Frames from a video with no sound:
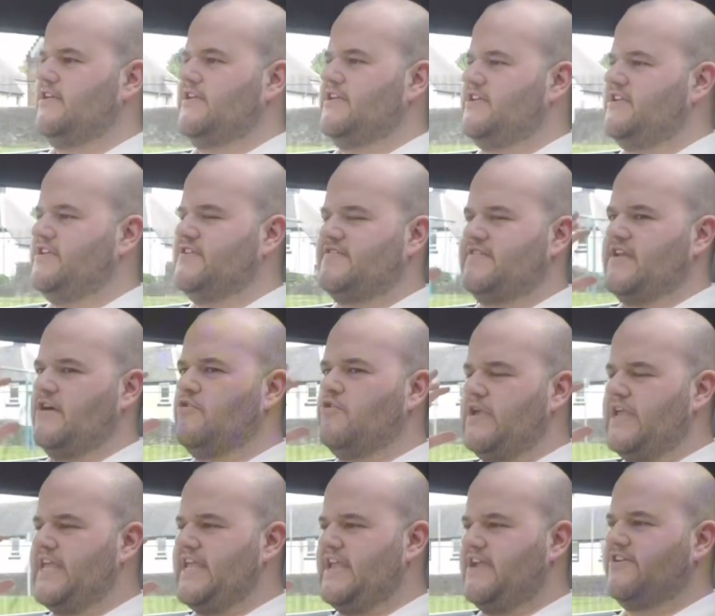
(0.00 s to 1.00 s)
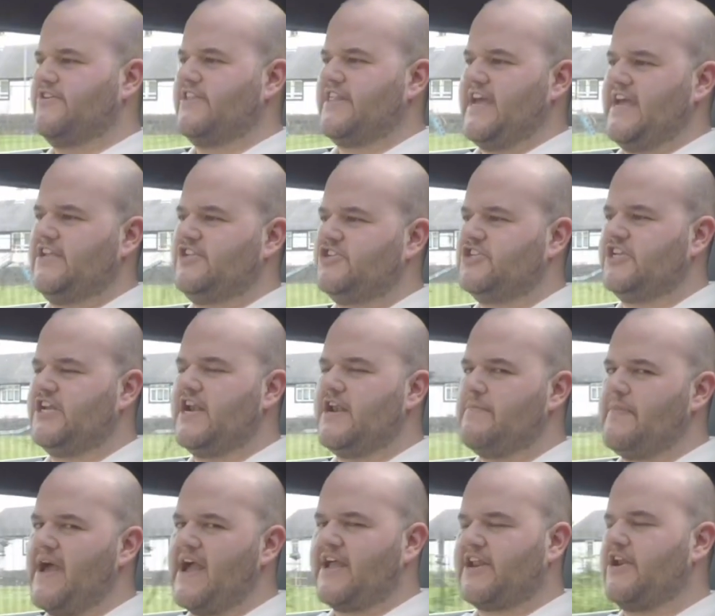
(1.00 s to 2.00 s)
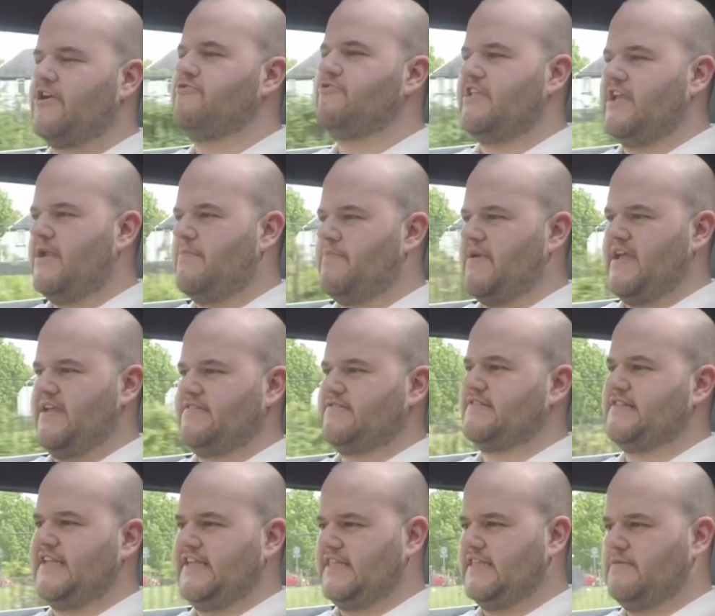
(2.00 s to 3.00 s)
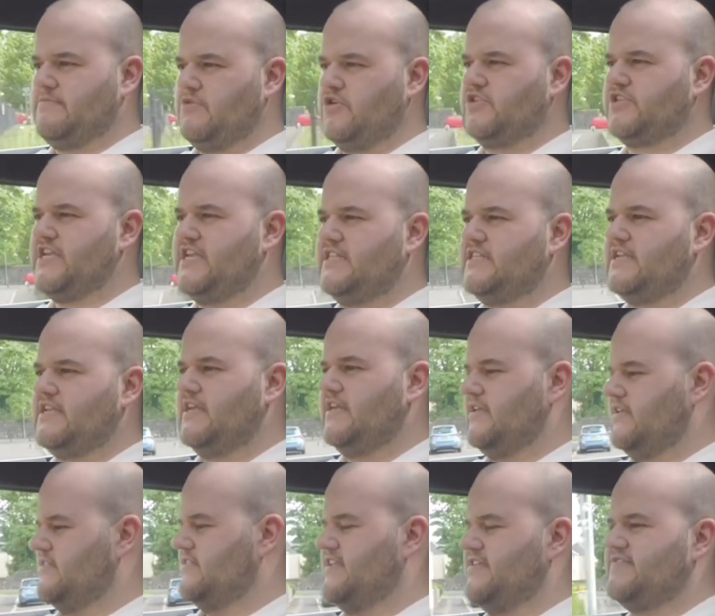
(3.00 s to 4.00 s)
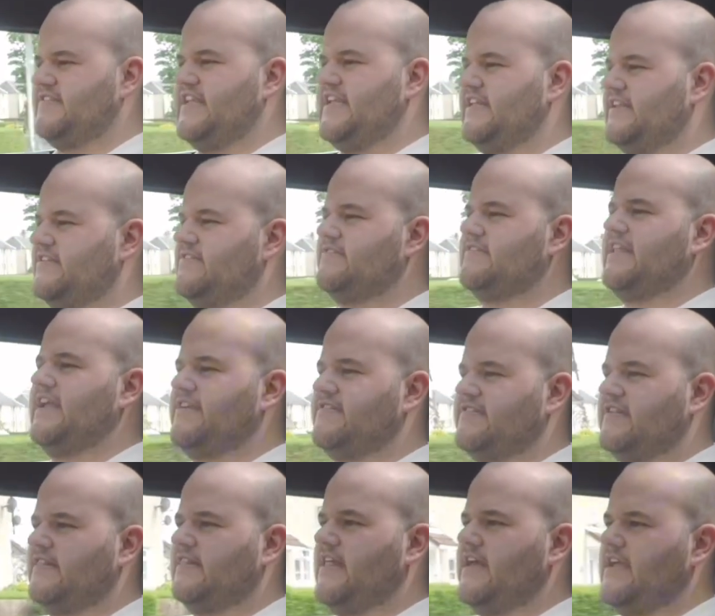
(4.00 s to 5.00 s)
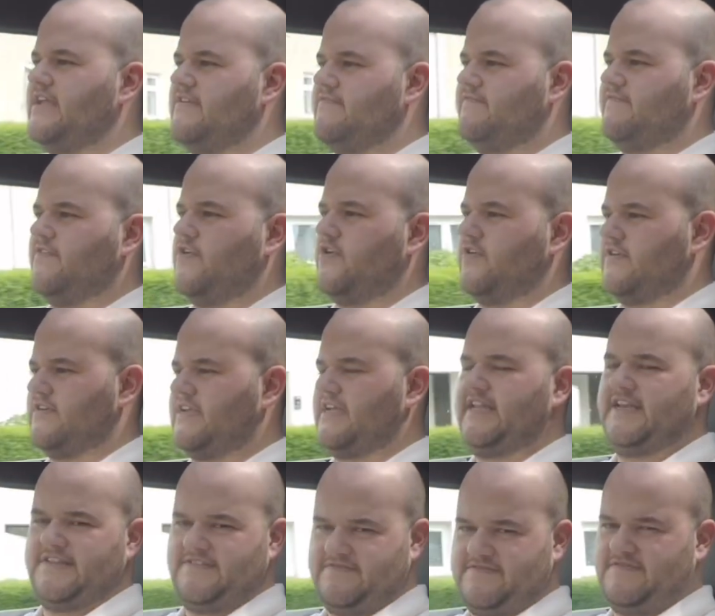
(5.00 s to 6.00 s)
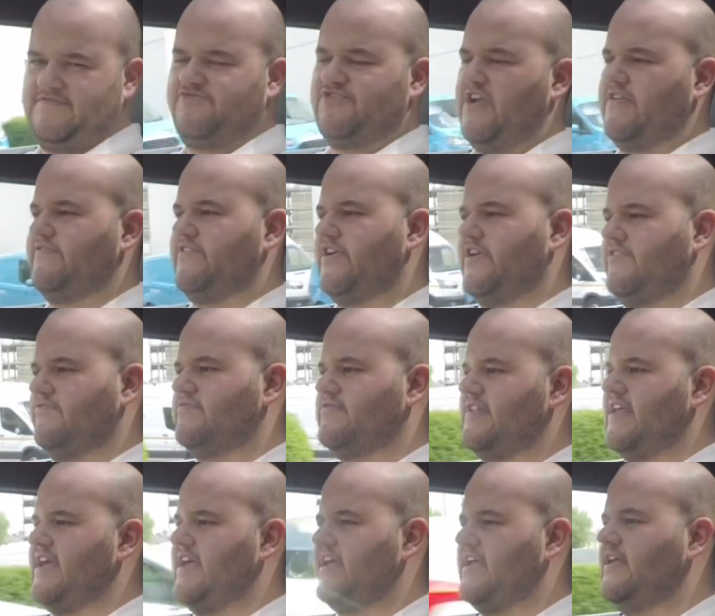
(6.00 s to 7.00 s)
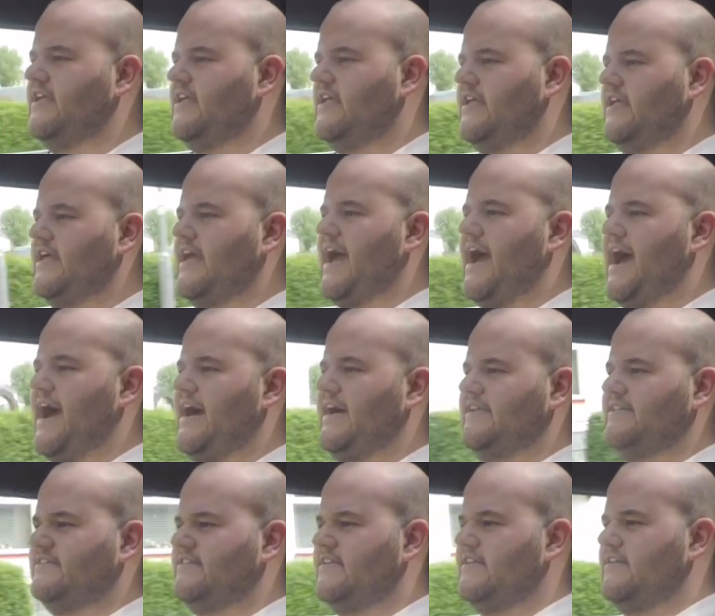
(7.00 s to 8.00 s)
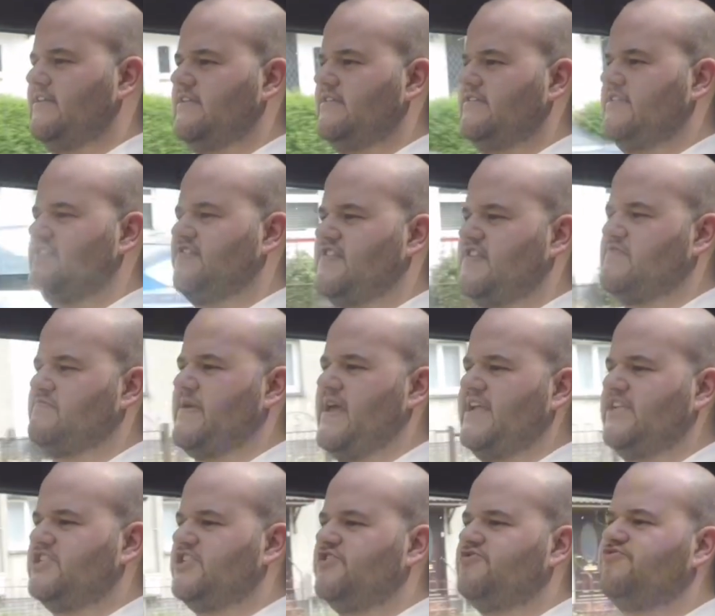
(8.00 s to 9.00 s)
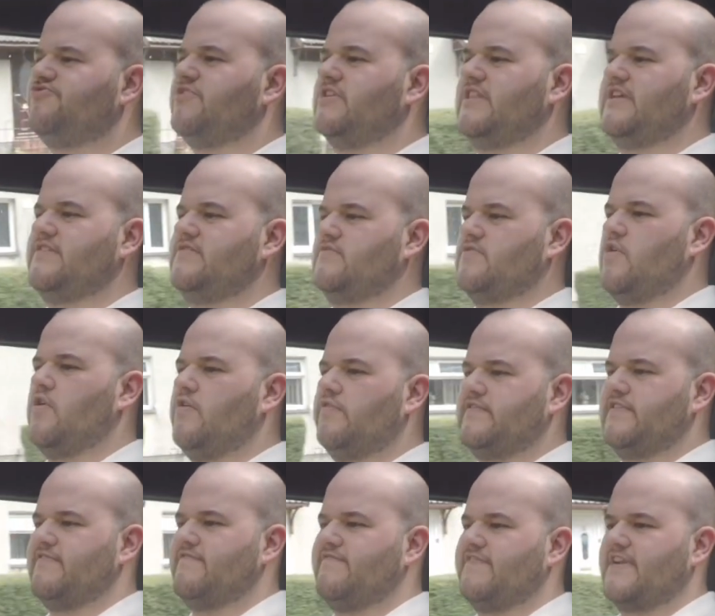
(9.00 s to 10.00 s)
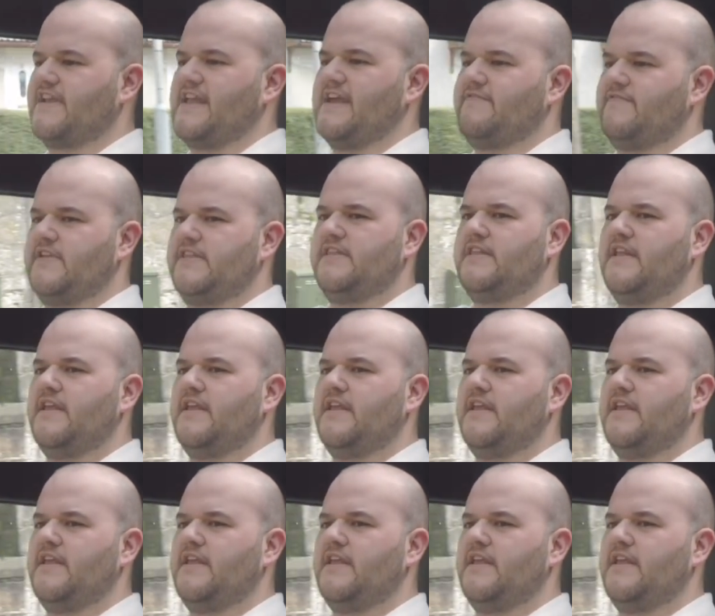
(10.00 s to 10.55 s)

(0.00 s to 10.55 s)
You still hear the engine in the background there, but it's slightly muted. The steering's nice and light for kind of driving around city, and the suspension's really soft and forgiving.